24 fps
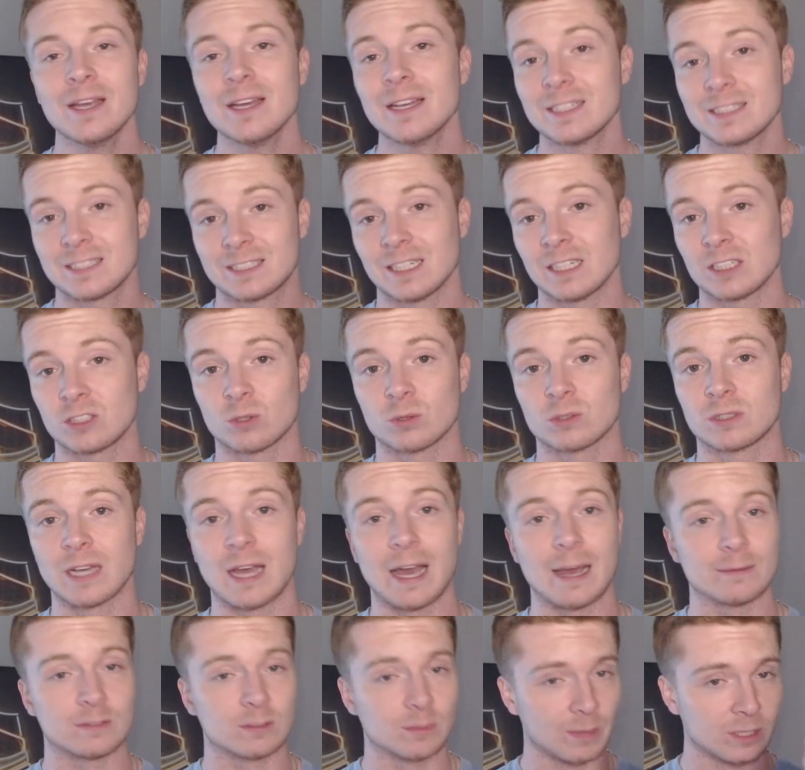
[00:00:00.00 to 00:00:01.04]
Central
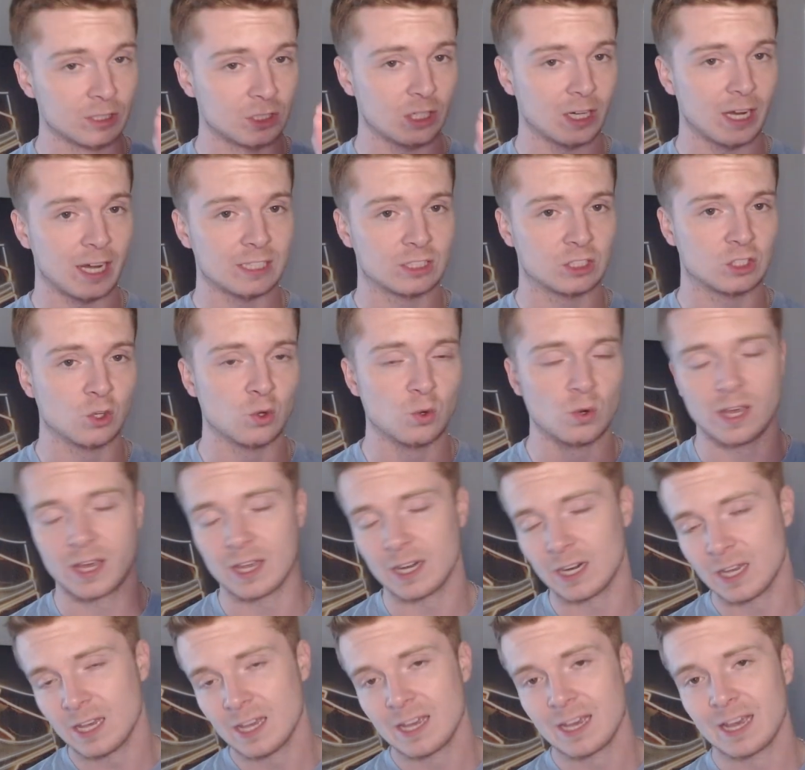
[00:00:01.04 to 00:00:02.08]
Time. So make sure you guys tune
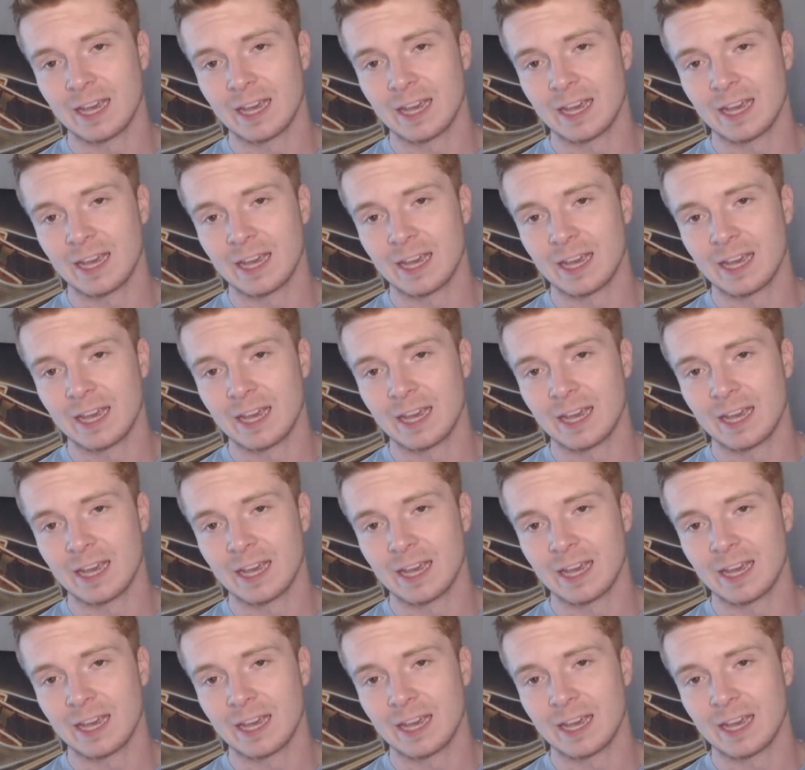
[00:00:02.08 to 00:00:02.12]
in.